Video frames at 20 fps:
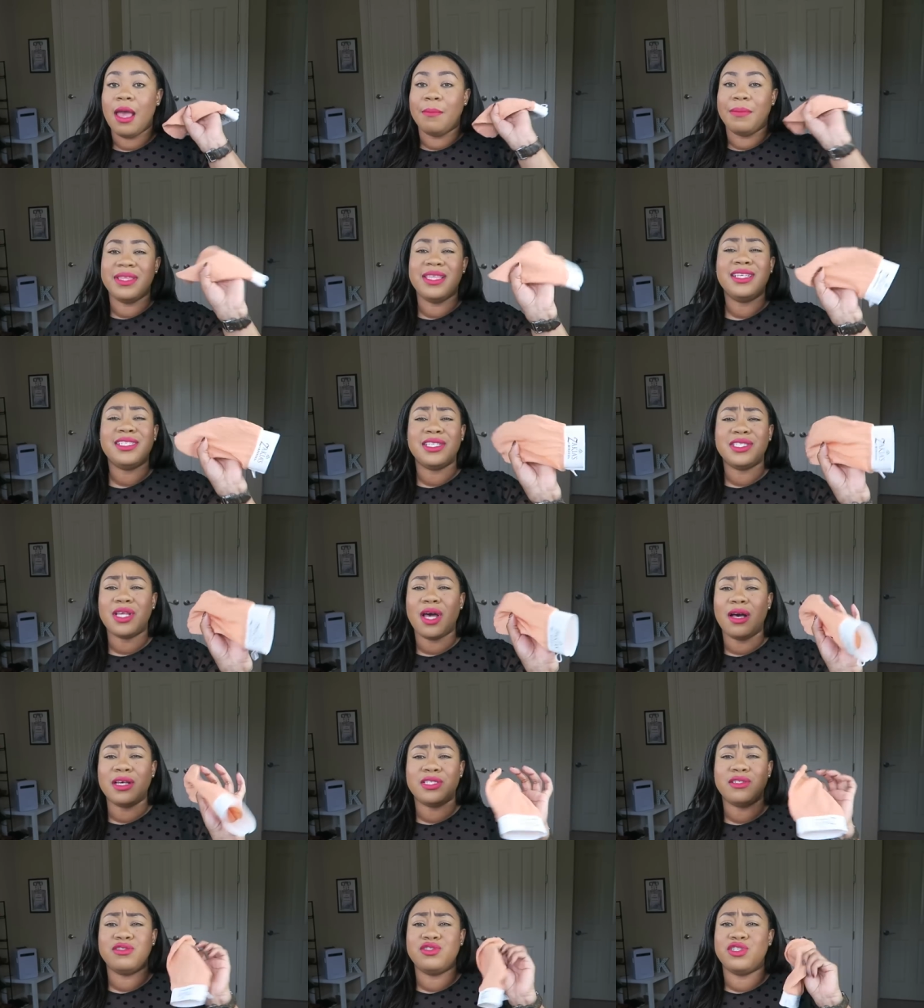But this is
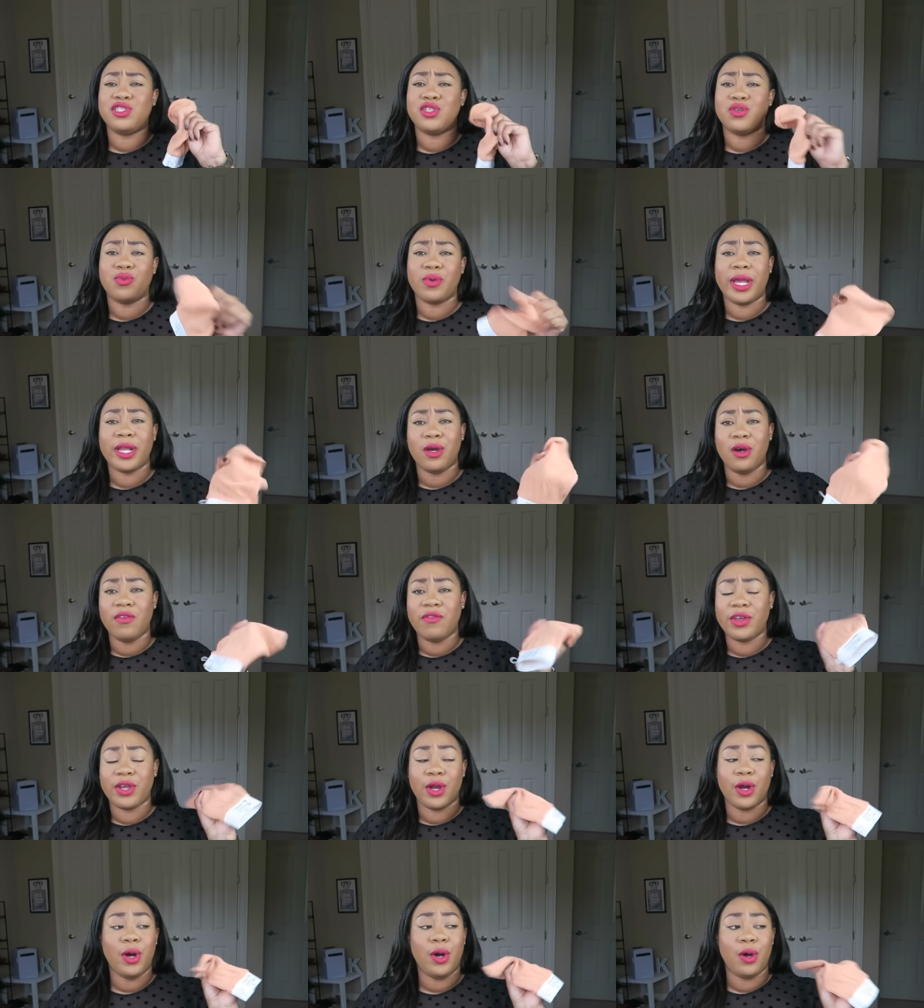also just great over
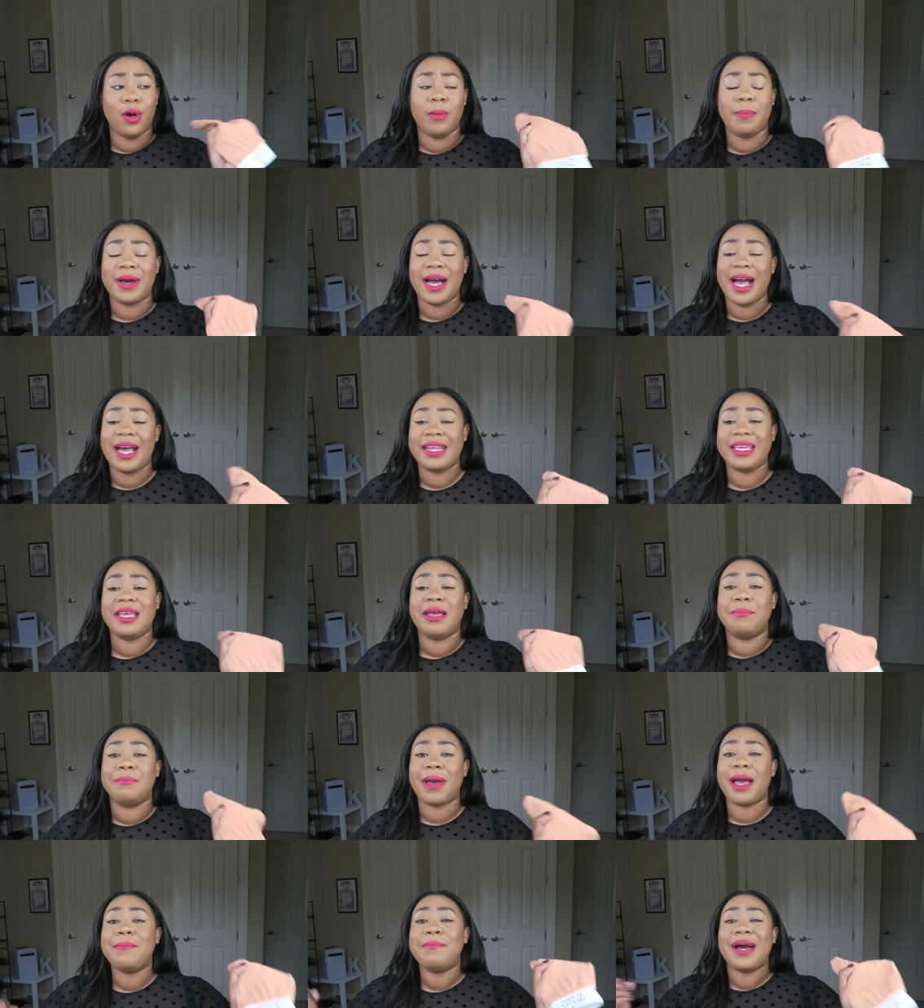your whole body.
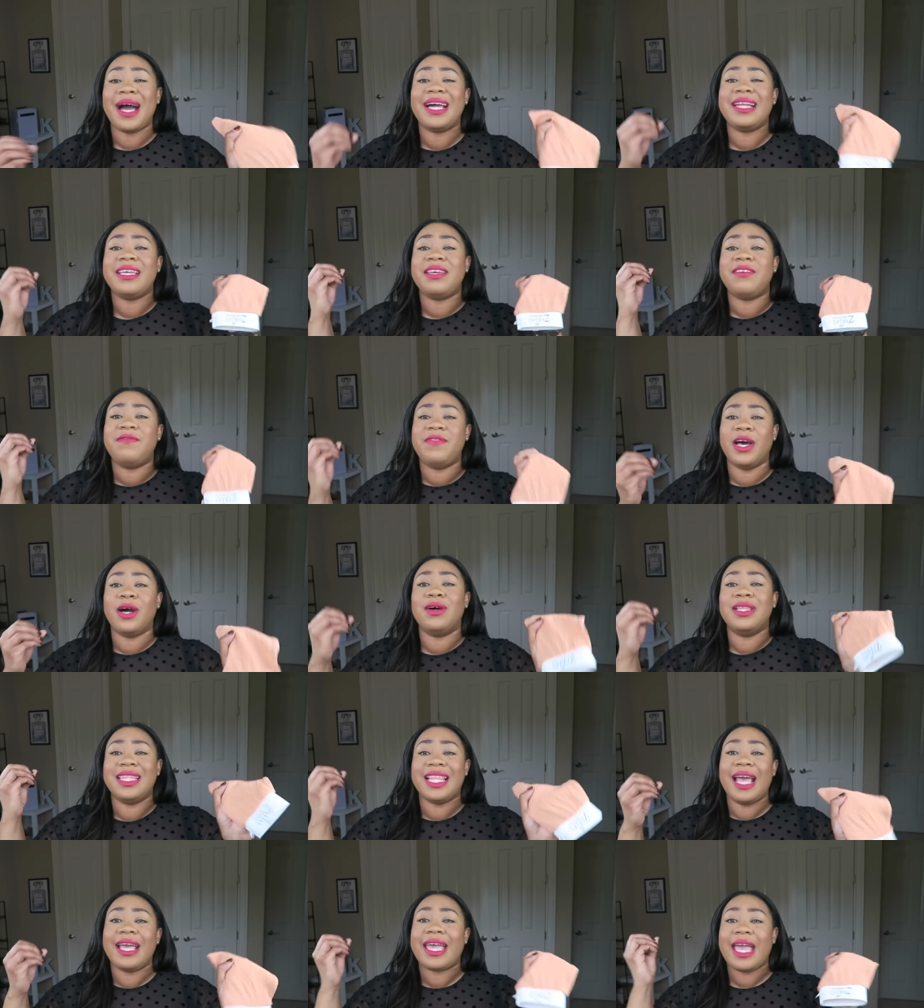My body
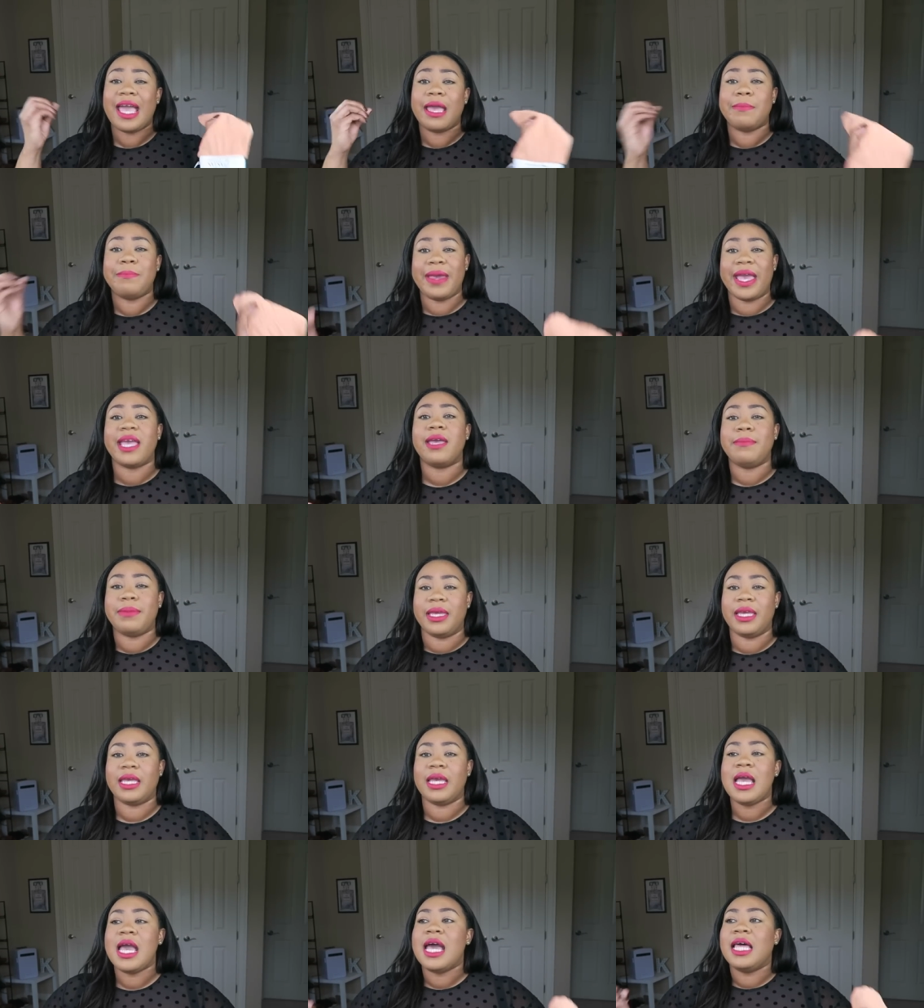felt like a
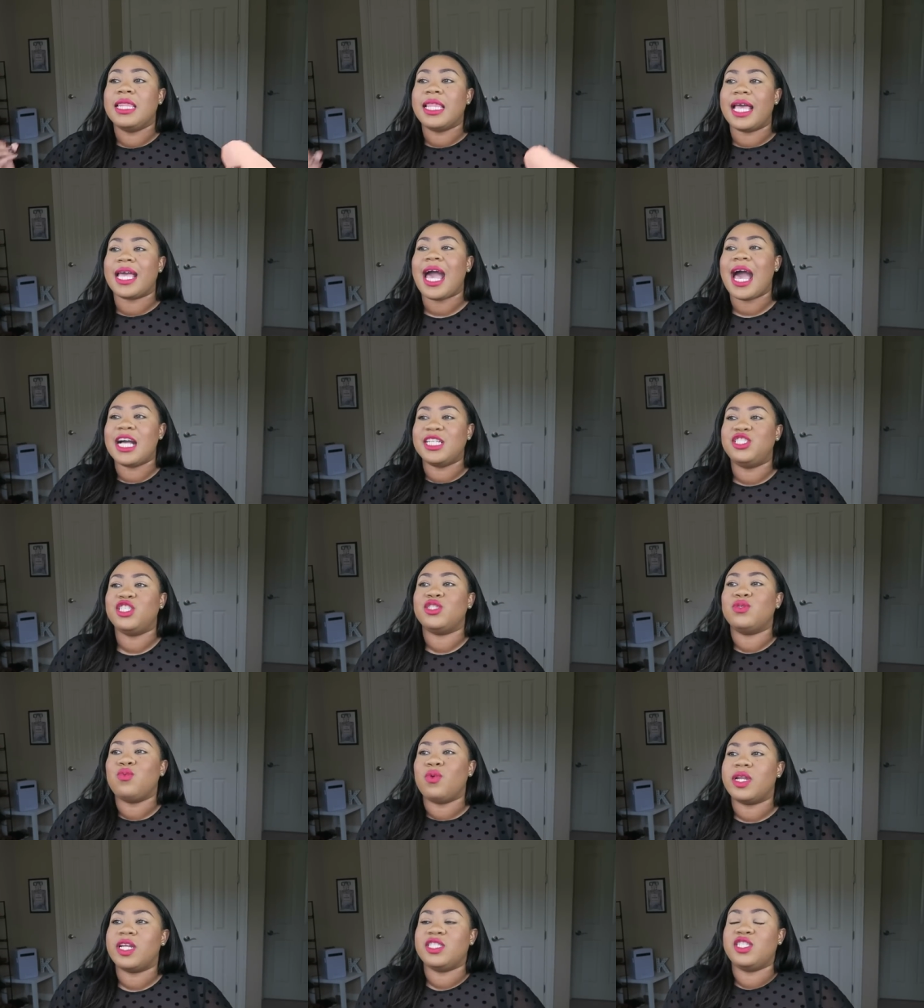baby. Like, I just
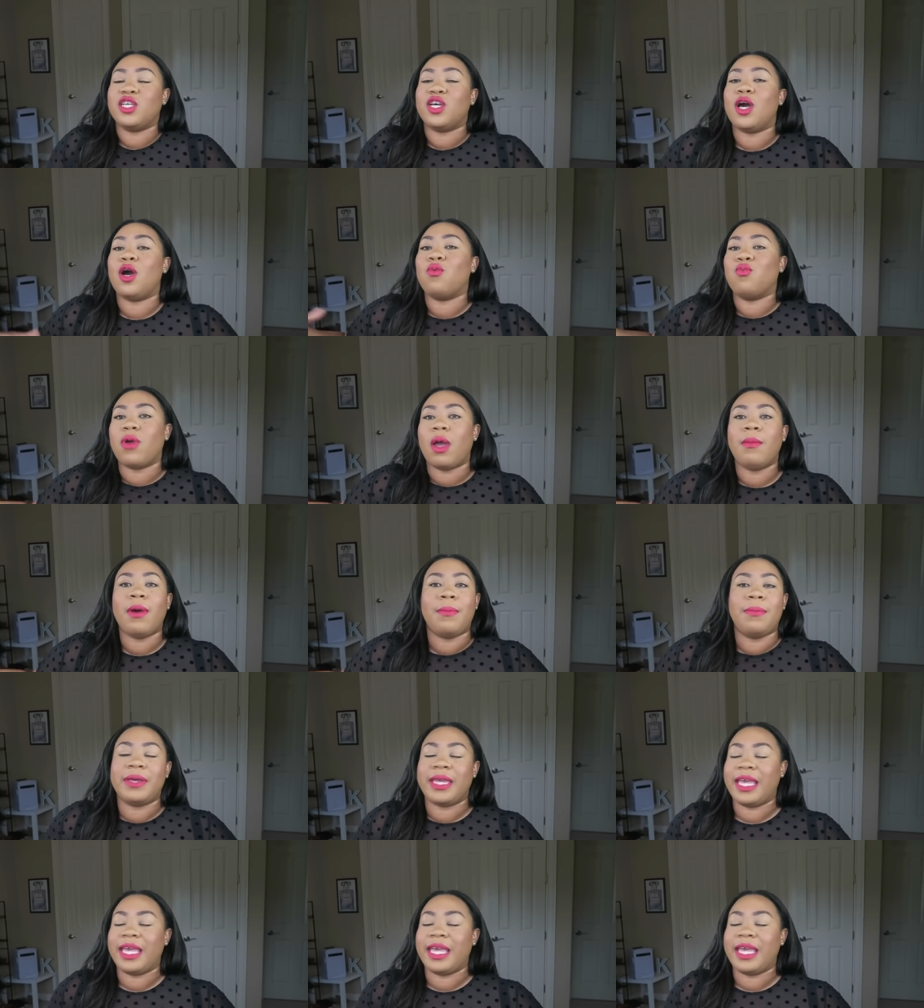wanted to go rub up